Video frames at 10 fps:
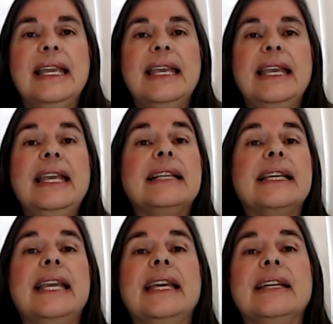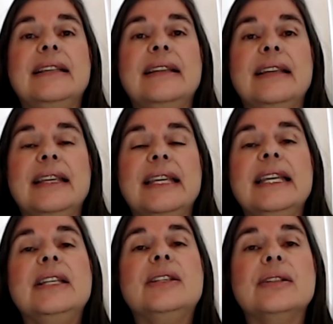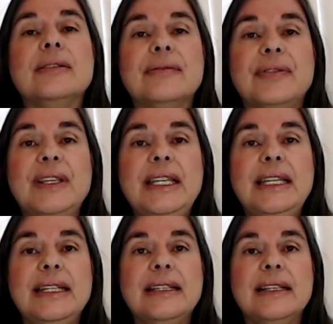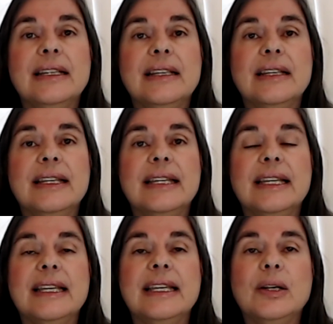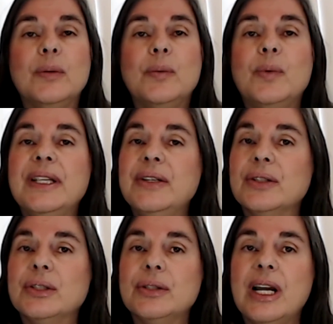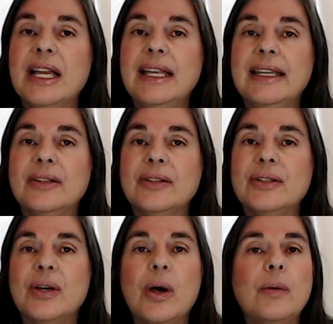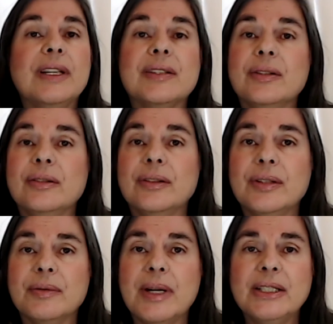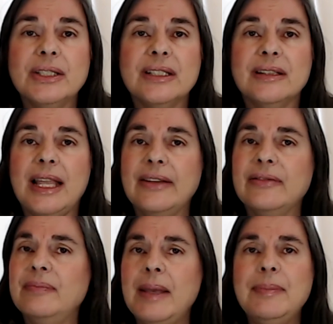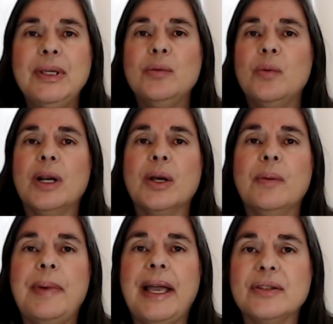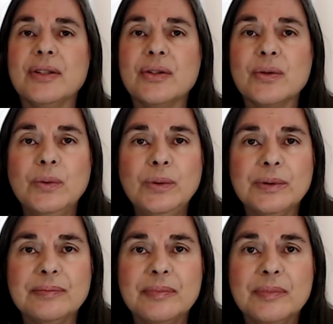It can intervene when you're trying to go in a certain direction in life. Maybe you want to go back to school.